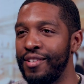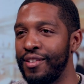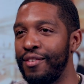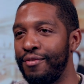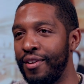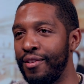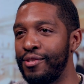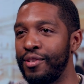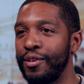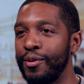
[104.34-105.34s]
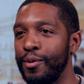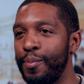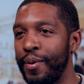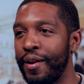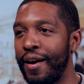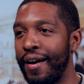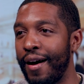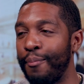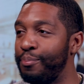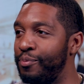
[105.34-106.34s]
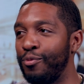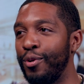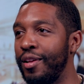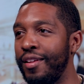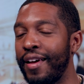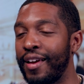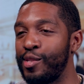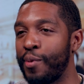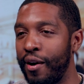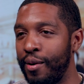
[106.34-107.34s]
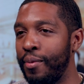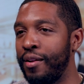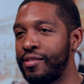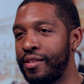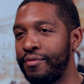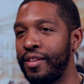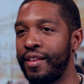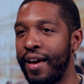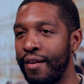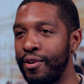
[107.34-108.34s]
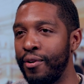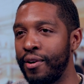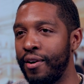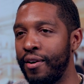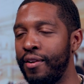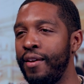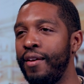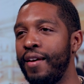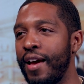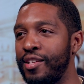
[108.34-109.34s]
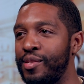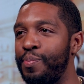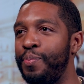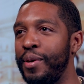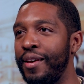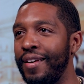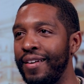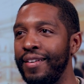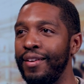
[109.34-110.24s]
there's other fellows in the group, and I, am really like inspired by the stuff that they have going on and just being,